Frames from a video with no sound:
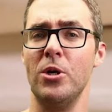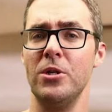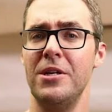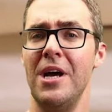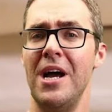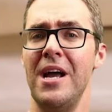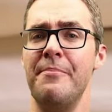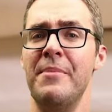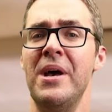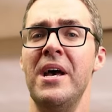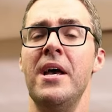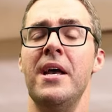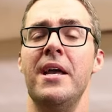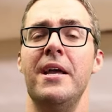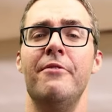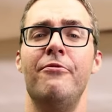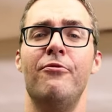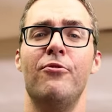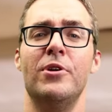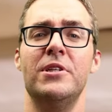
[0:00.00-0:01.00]
hard time,
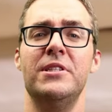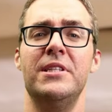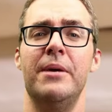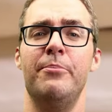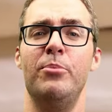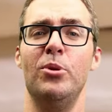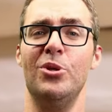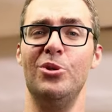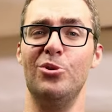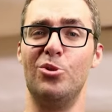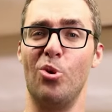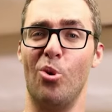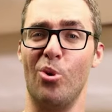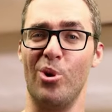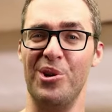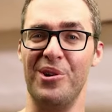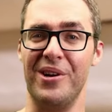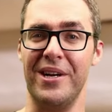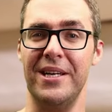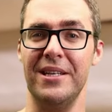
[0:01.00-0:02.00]
if for example you
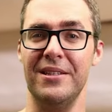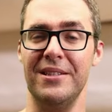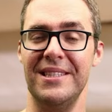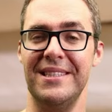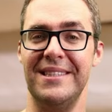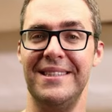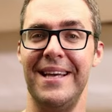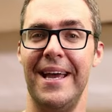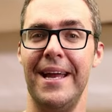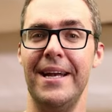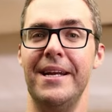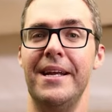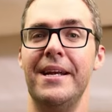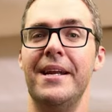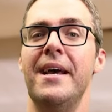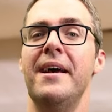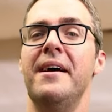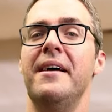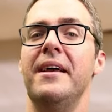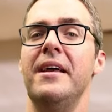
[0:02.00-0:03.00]
tore your Achilles
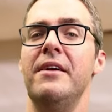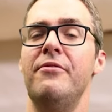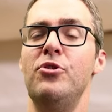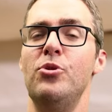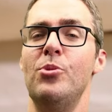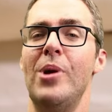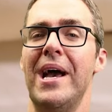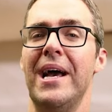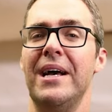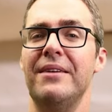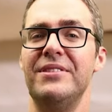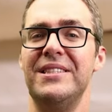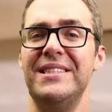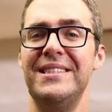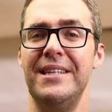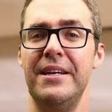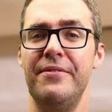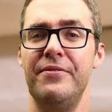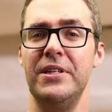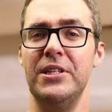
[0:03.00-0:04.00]
tendon, if you have
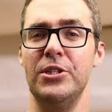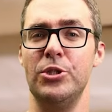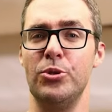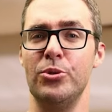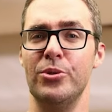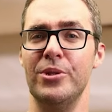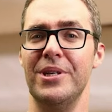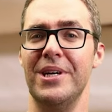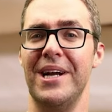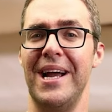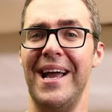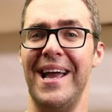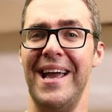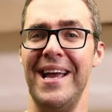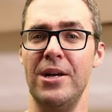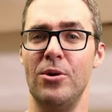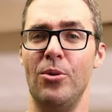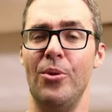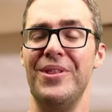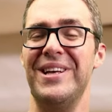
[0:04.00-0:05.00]
stiffness through your
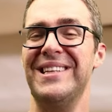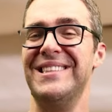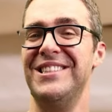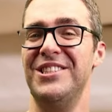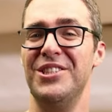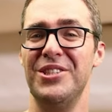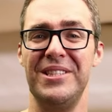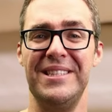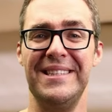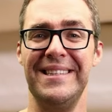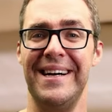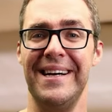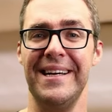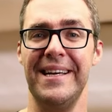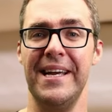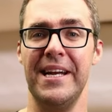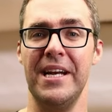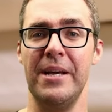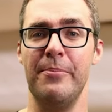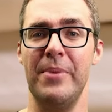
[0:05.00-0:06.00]
ankle that is just
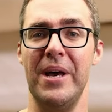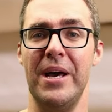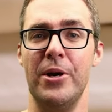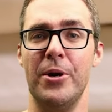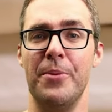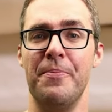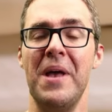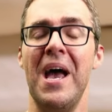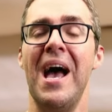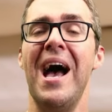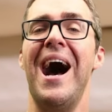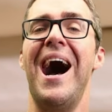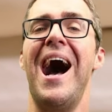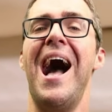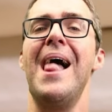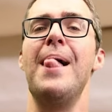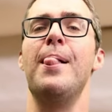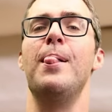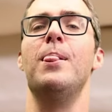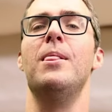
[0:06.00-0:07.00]
not getting better, I